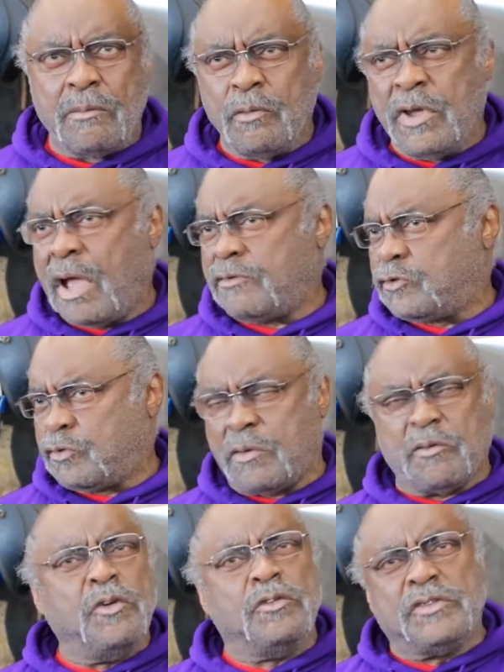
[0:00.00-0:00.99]
We have strict
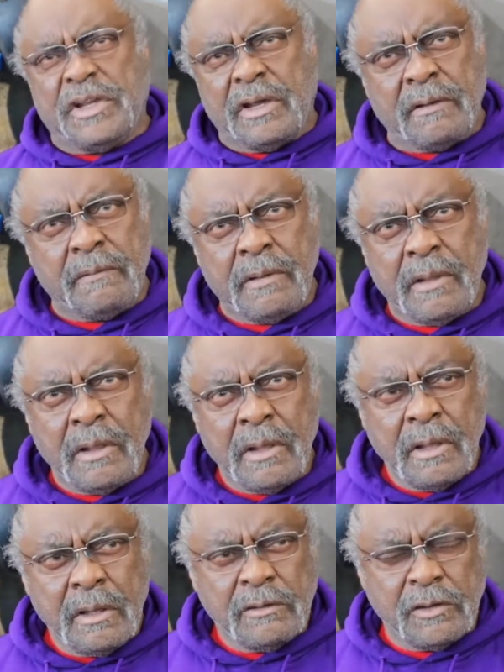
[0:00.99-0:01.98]
rules here.
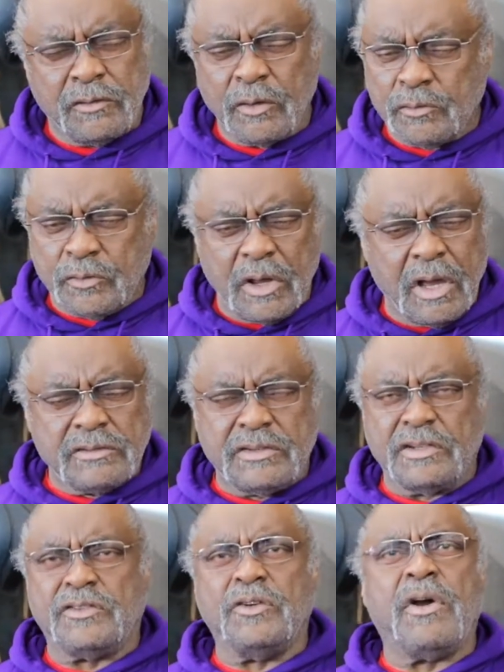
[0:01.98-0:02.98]
There's no drugs,
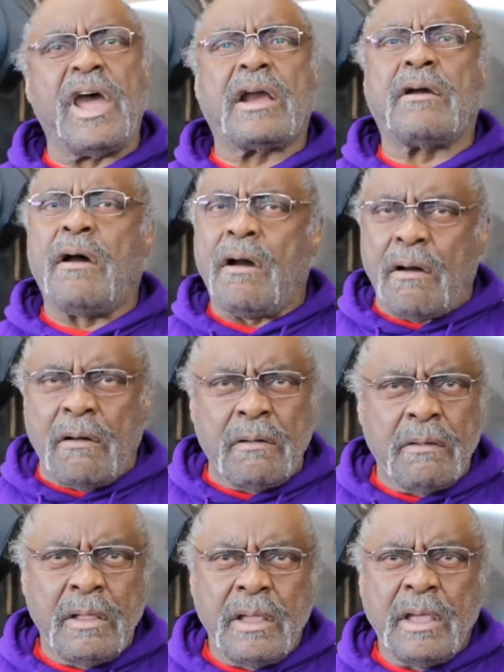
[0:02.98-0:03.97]
there's no alcohol.
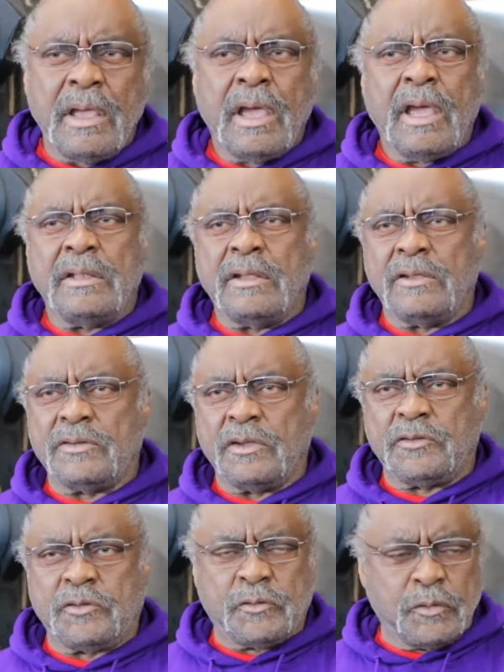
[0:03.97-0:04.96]
There's a
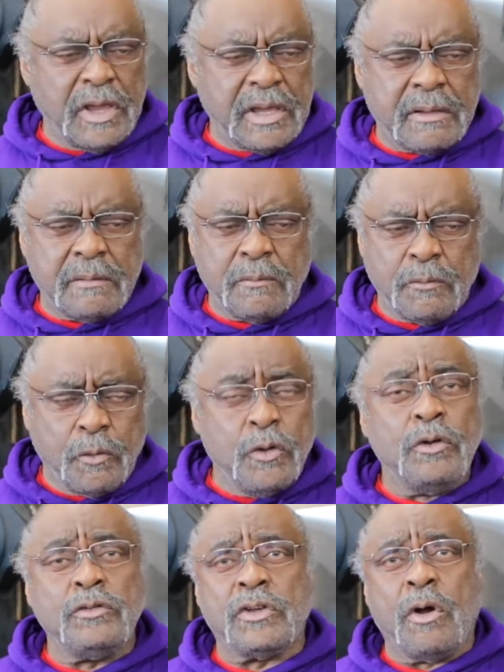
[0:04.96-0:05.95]
strict
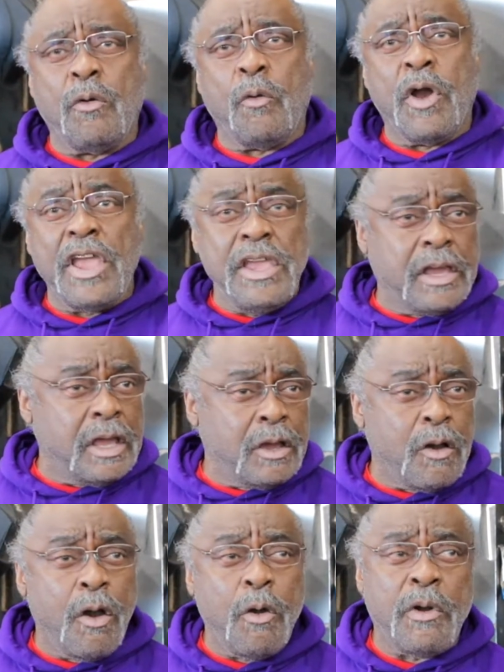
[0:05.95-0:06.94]
rules on where you can
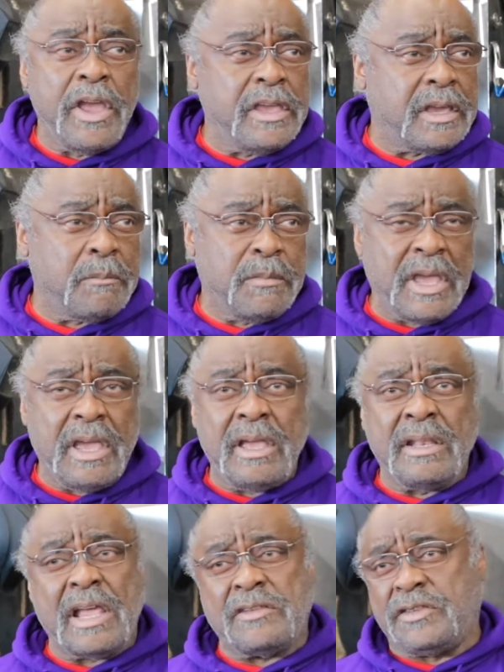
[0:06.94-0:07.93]
go, where you can be,
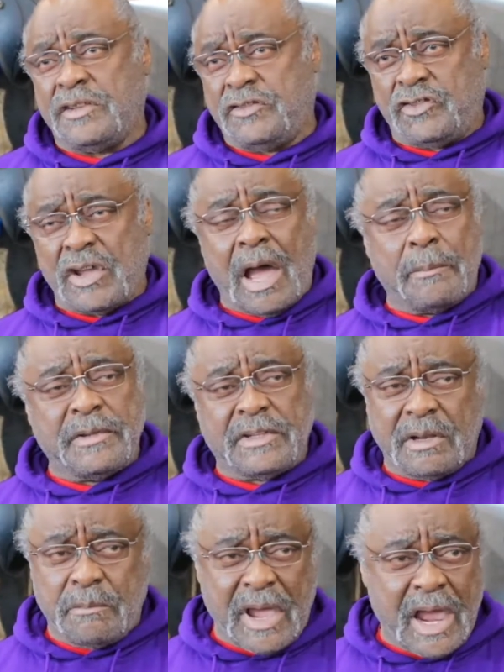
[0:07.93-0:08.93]
and that's this shop into
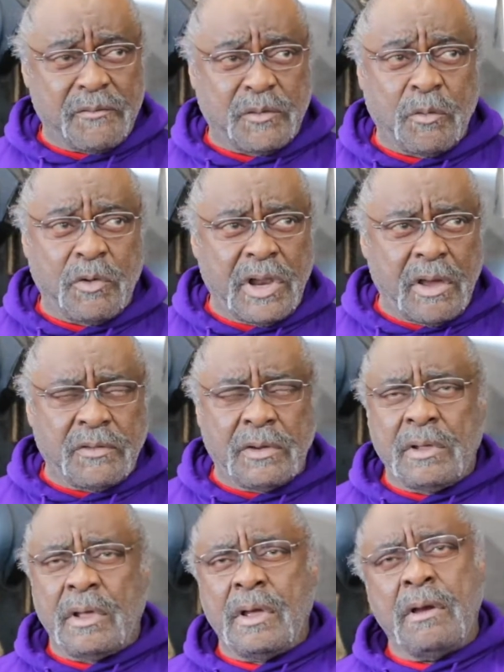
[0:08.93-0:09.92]
the bathroom, whatever.
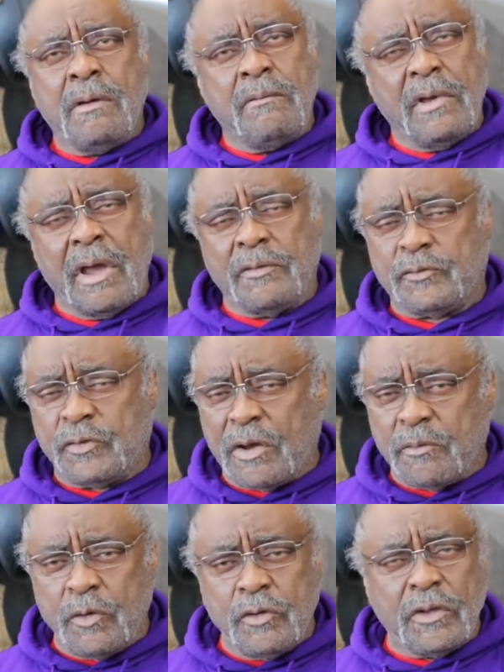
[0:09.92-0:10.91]
We have strict
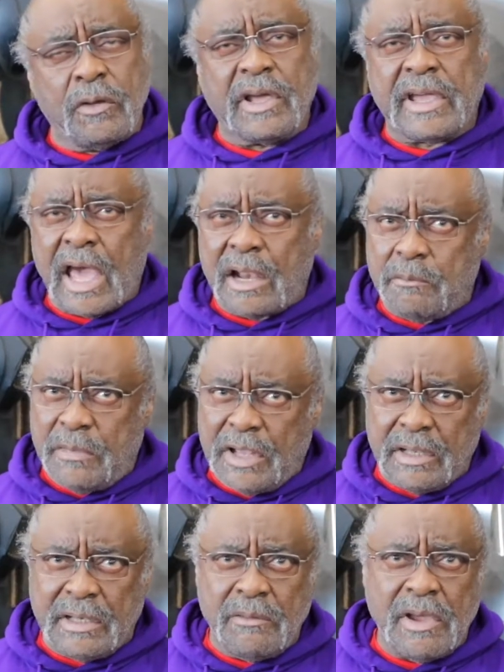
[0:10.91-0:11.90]
rules on
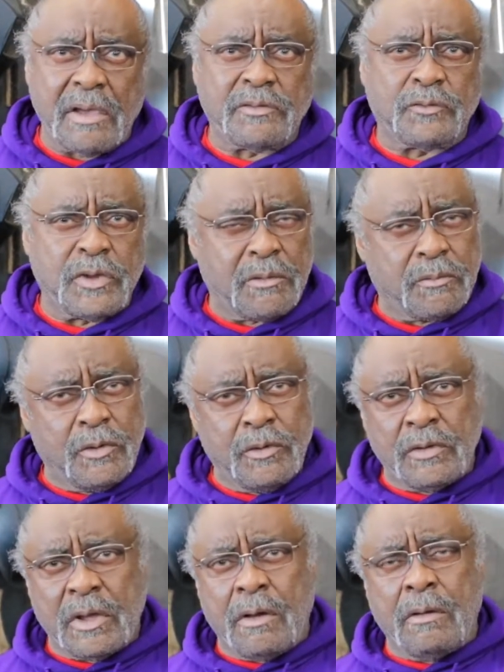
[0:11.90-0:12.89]
accountability. We have strict
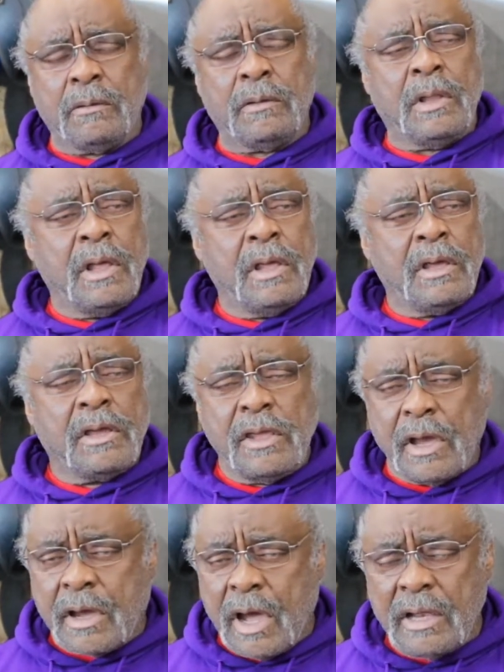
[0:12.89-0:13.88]
rules on
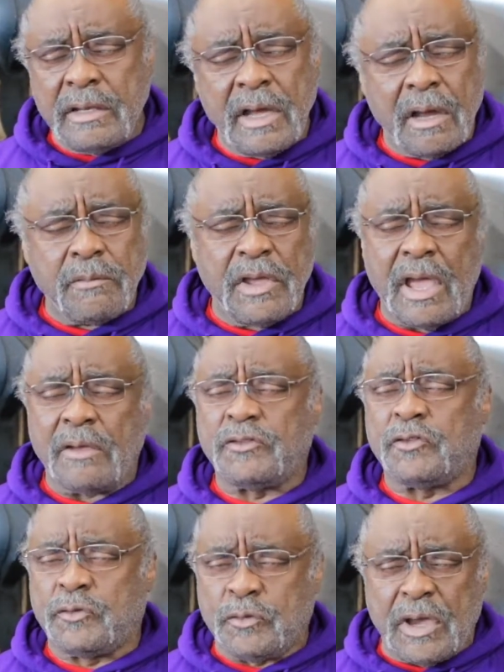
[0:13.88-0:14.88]
your conduct. We have
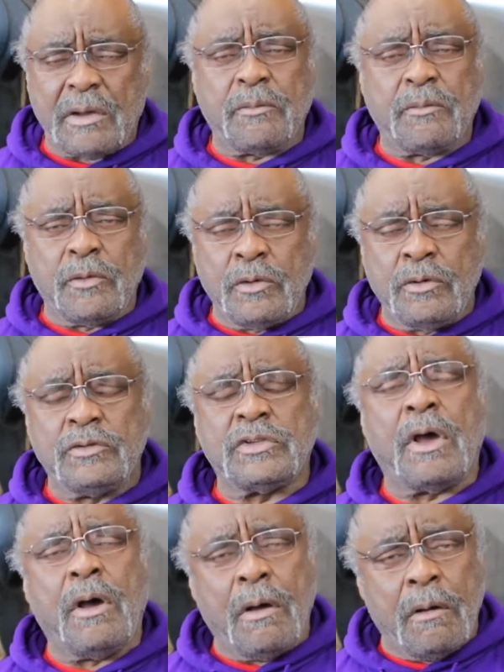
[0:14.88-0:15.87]
strict rules
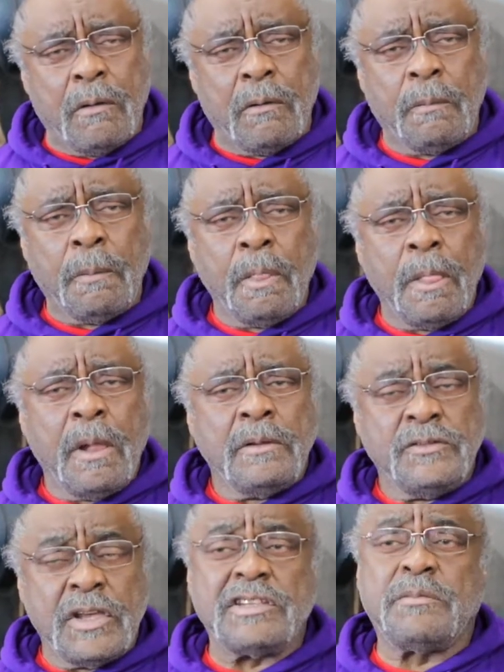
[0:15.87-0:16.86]
on
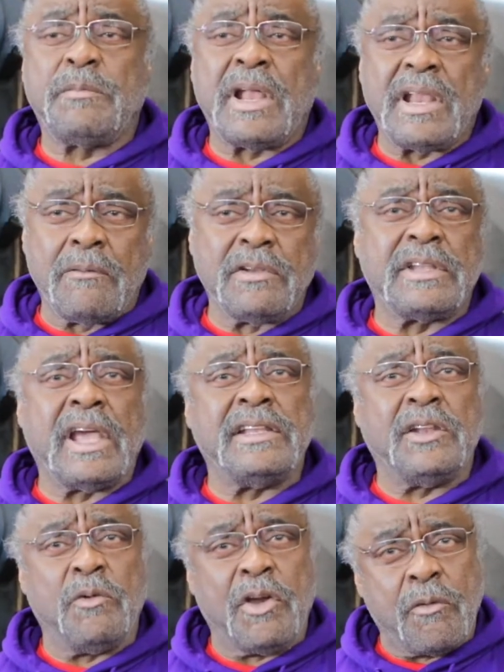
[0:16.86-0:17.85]
just about everything
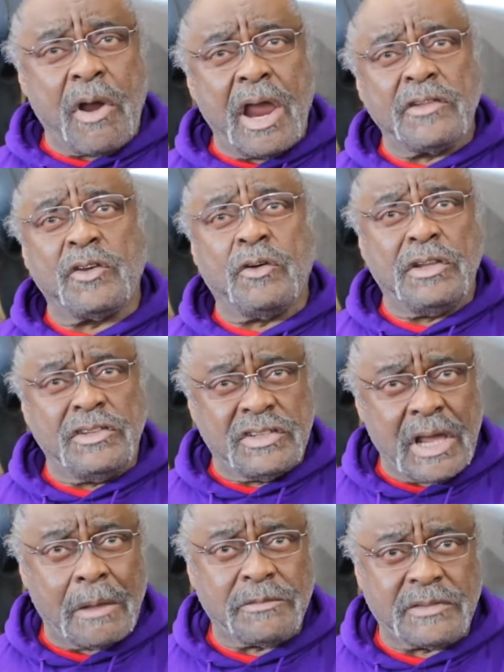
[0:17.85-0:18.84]
that requires on the
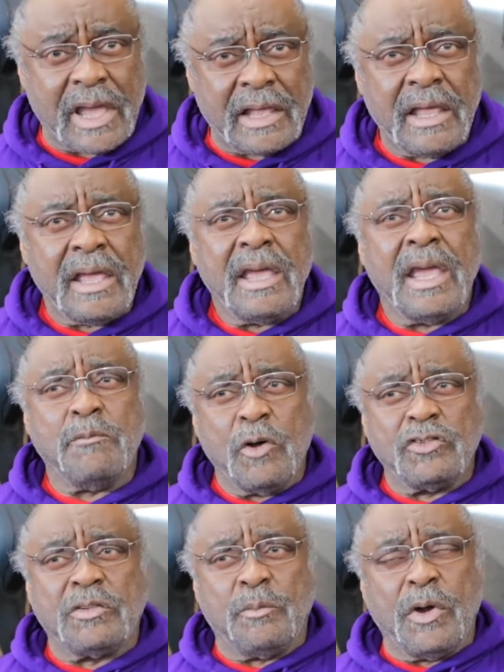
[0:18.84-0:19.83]
job site. And
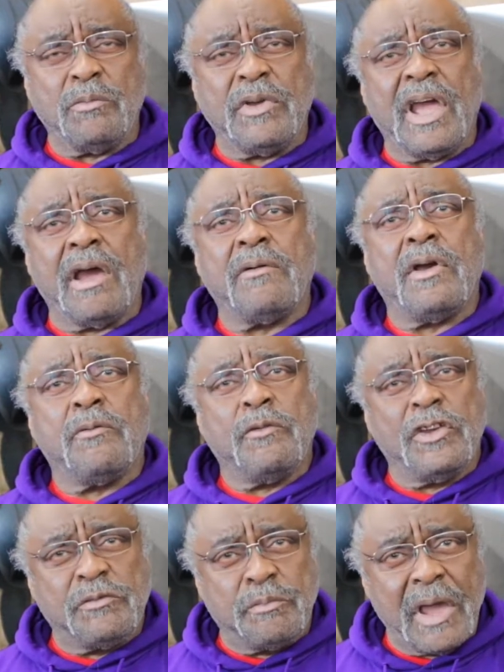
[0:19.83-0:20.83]
most importantly, we have
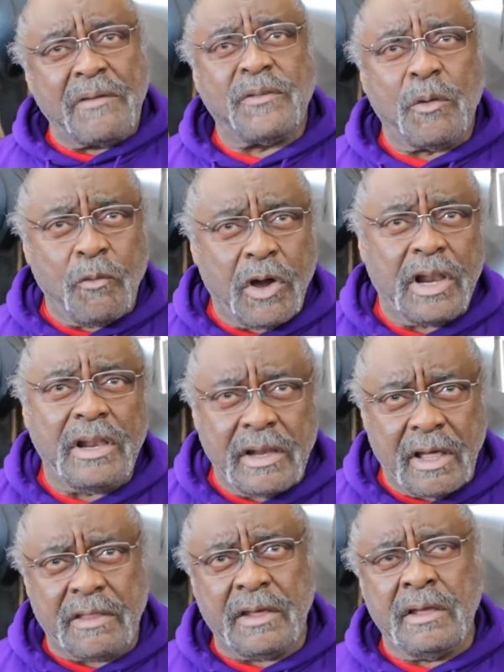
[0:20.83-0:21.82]
respect for one
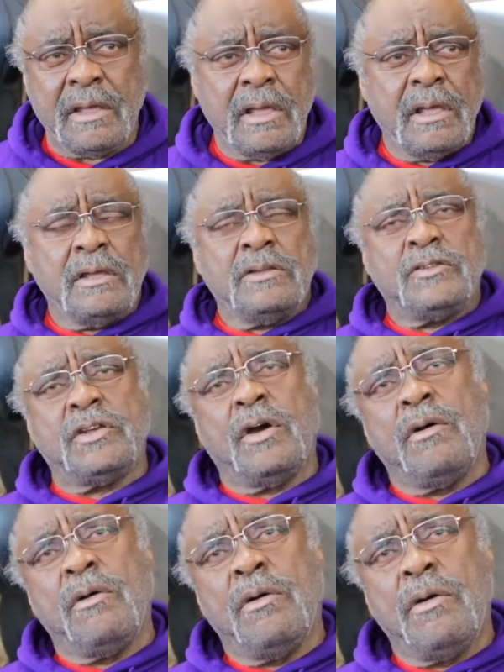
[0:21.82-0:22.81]
another. So